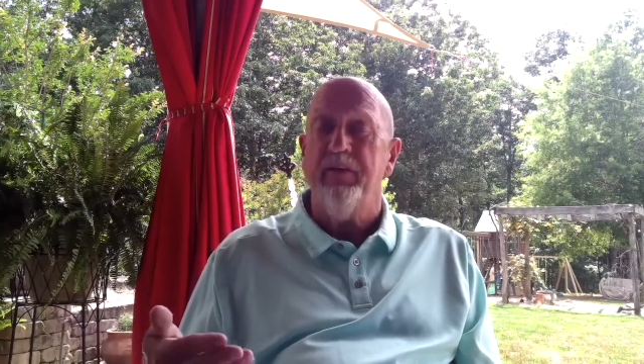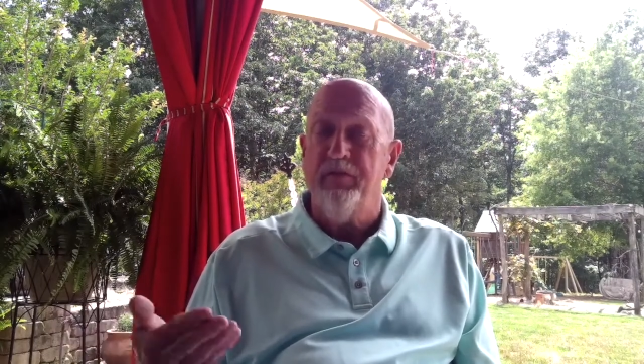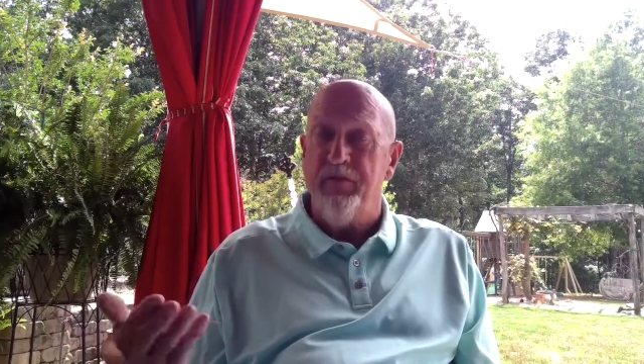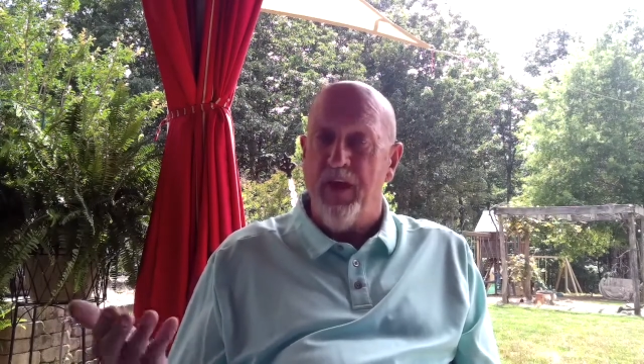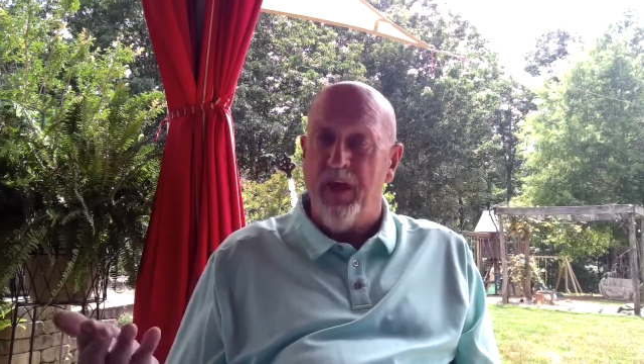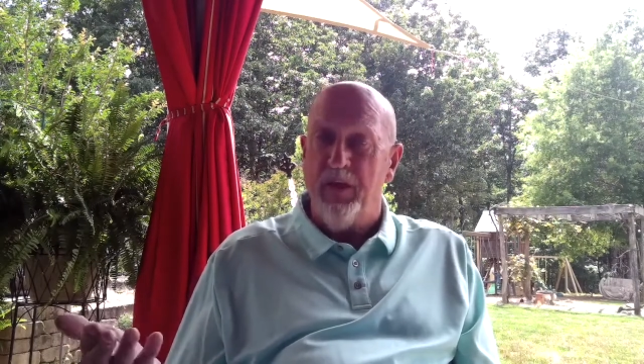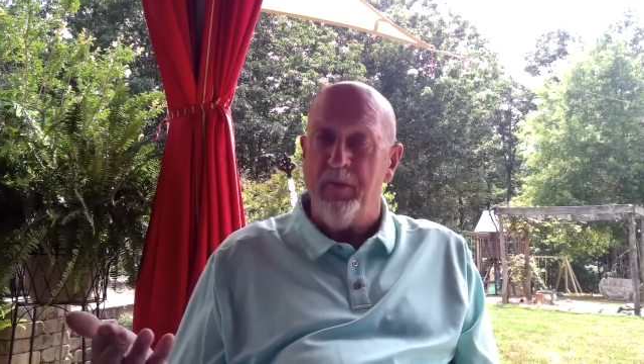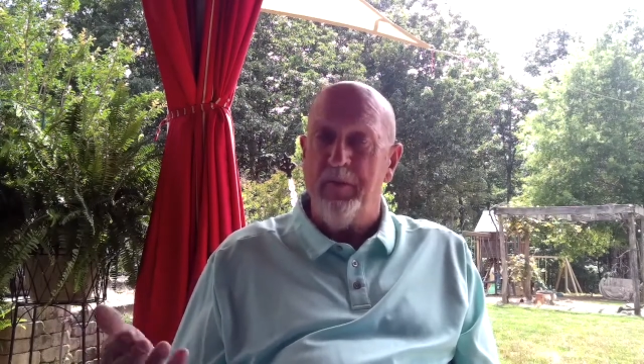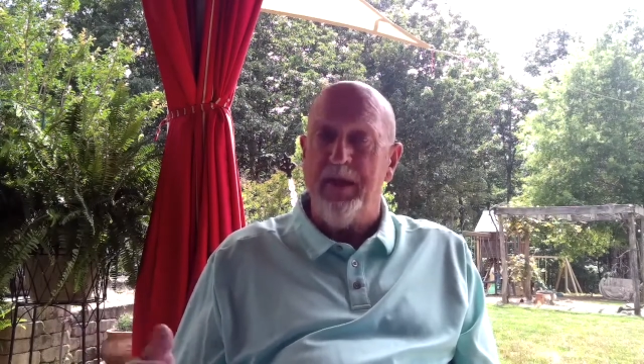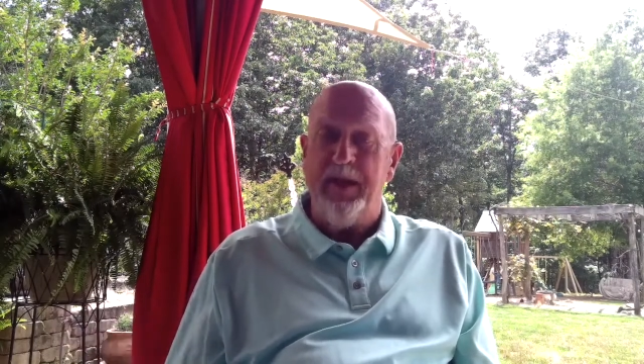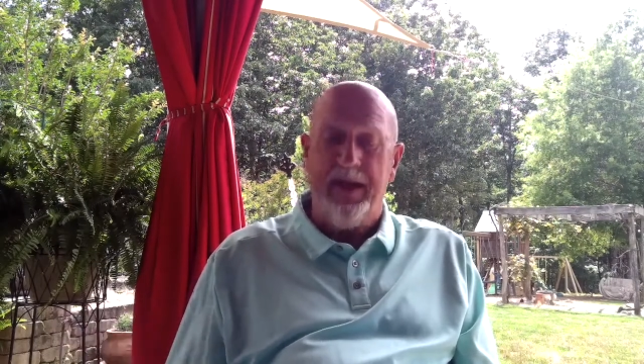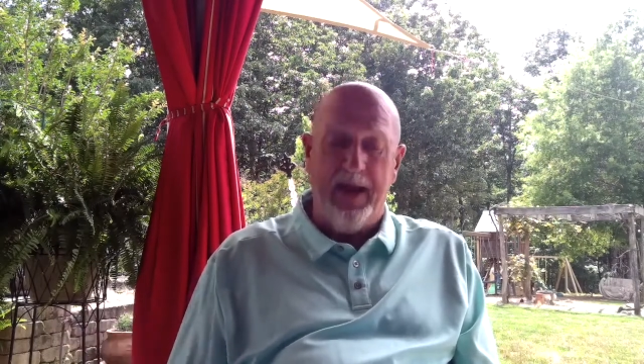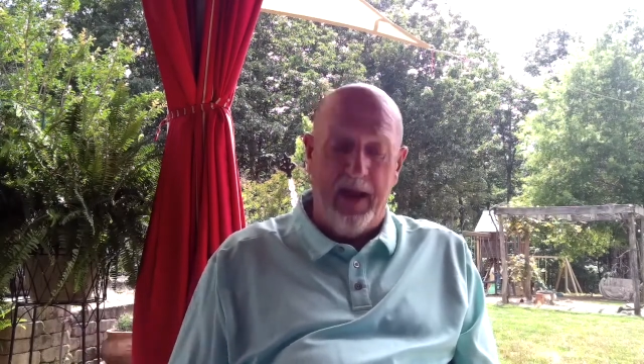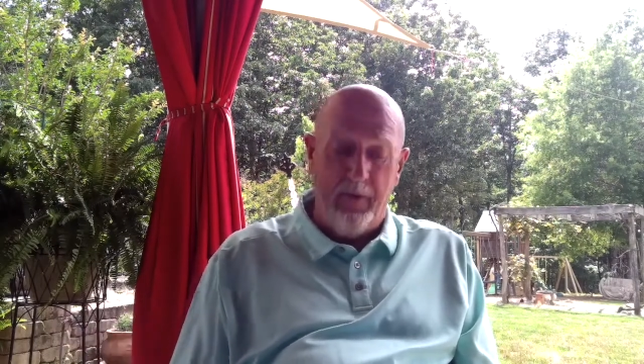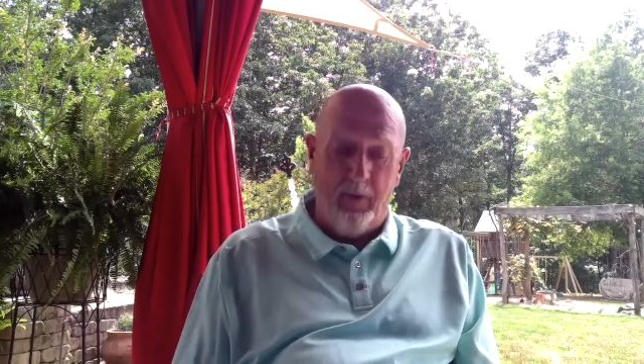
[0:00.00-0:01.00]
Follow me,
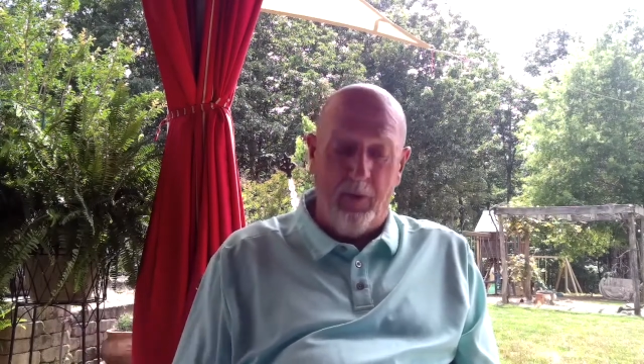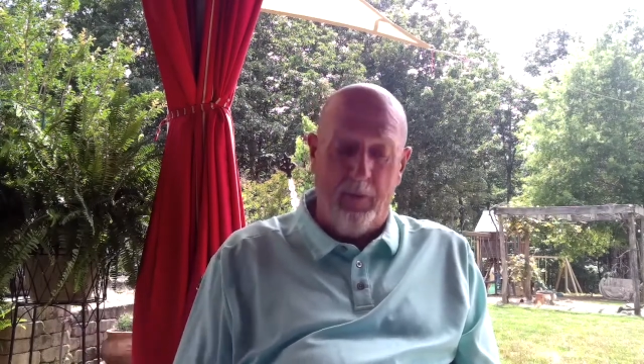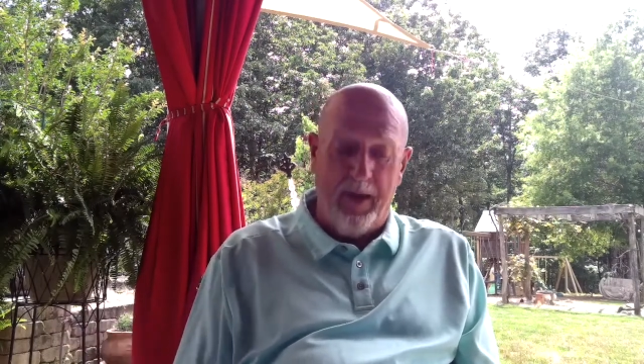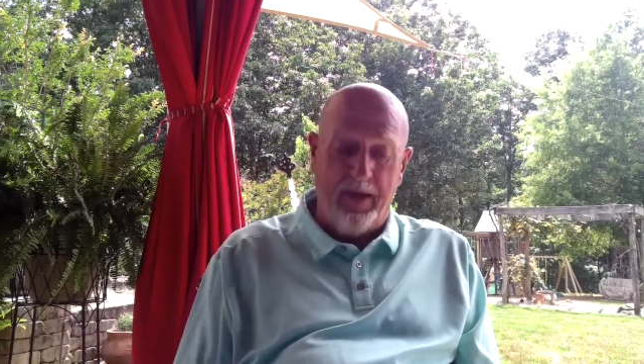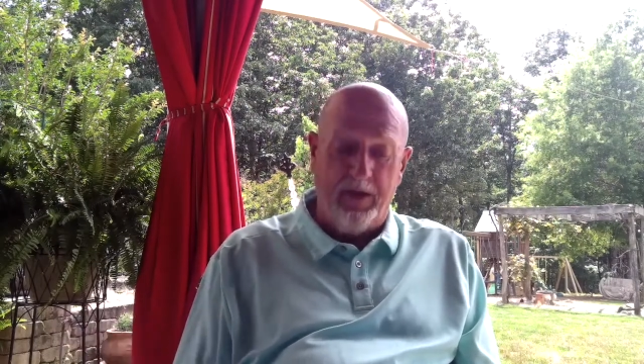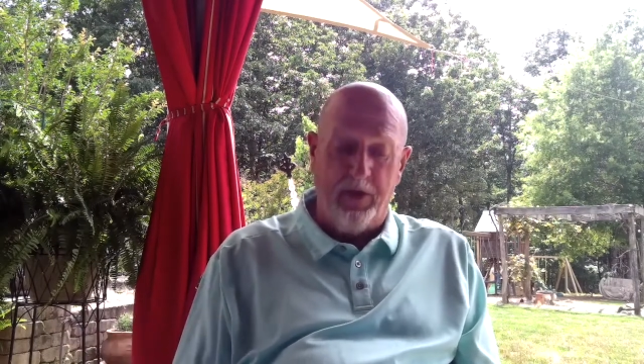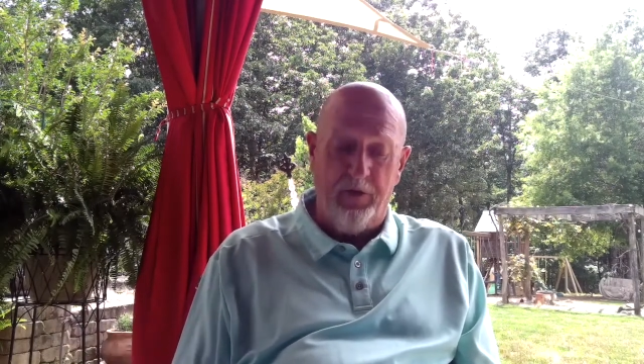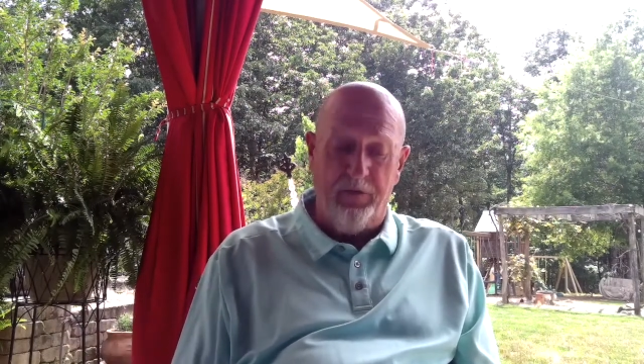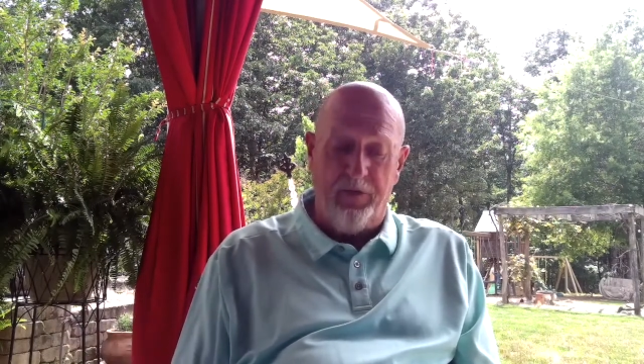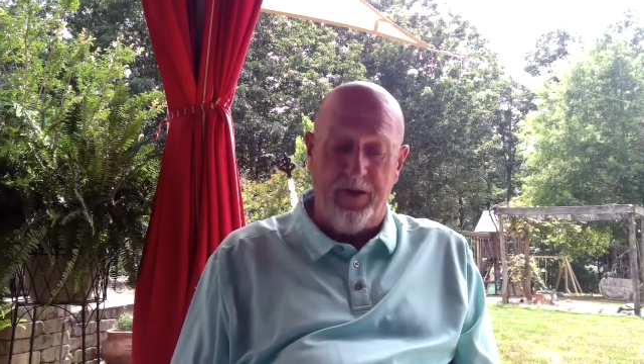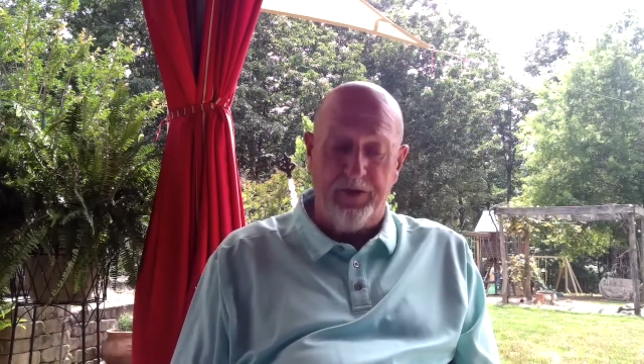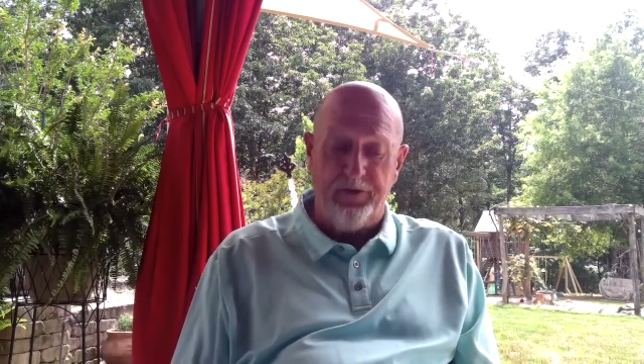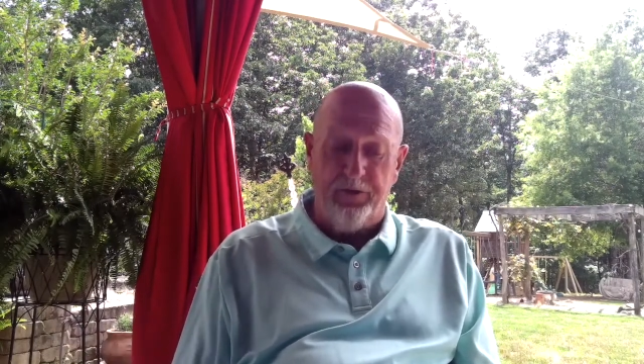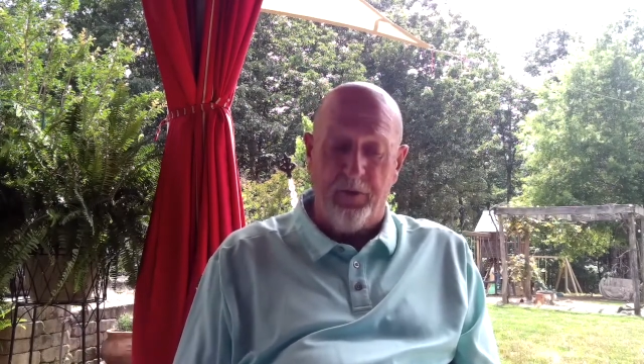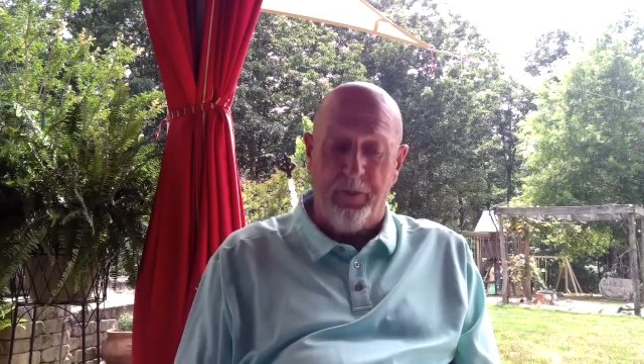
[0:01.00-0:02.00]
and I will make you
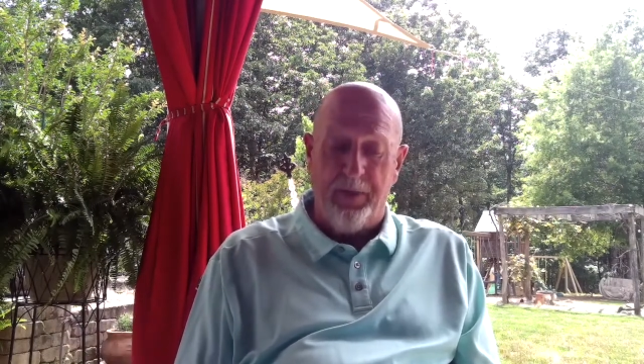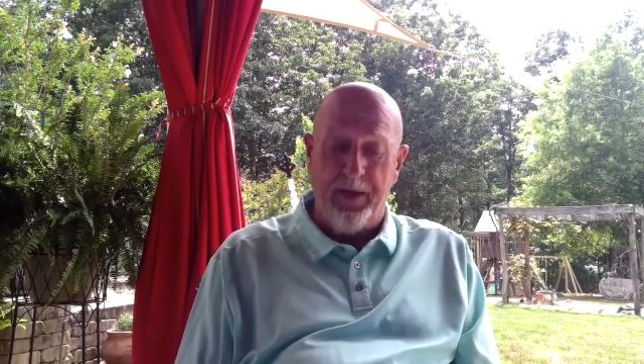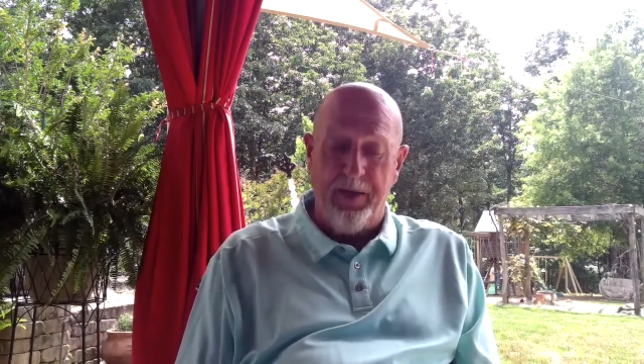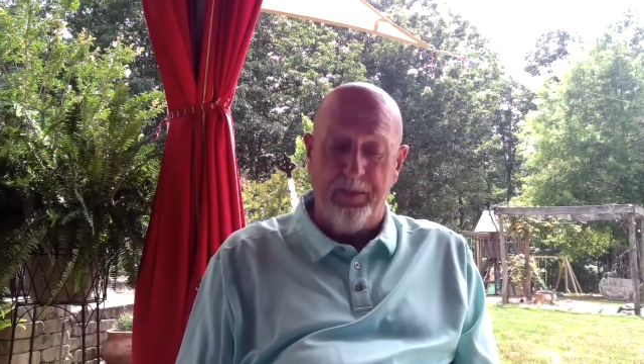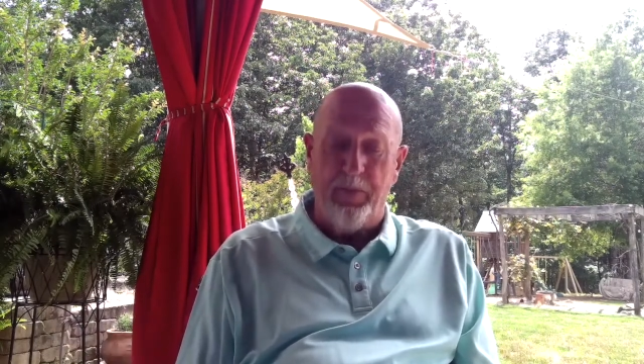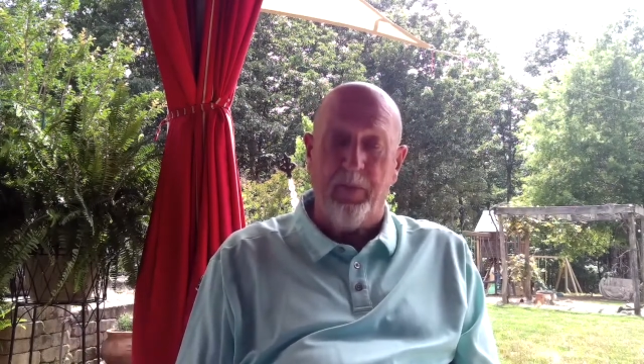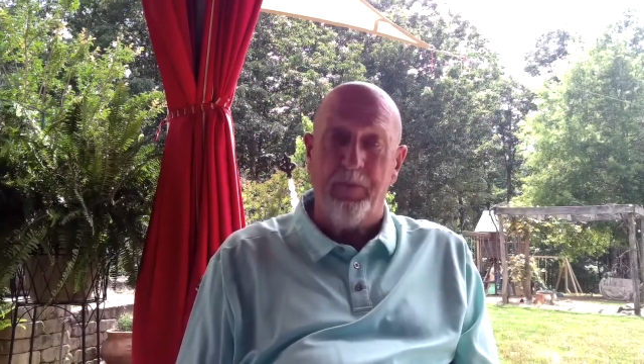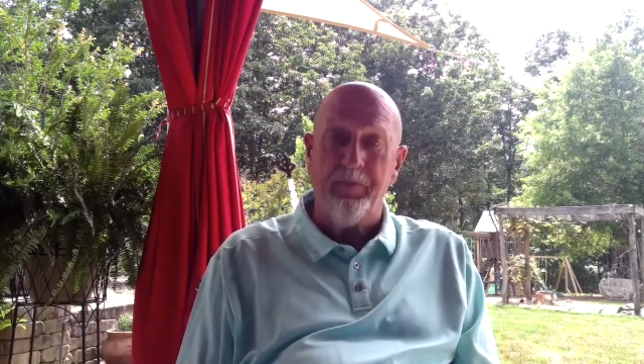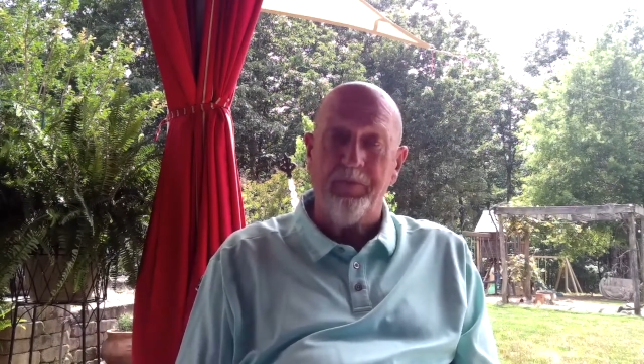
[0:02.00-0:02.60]
fish for people.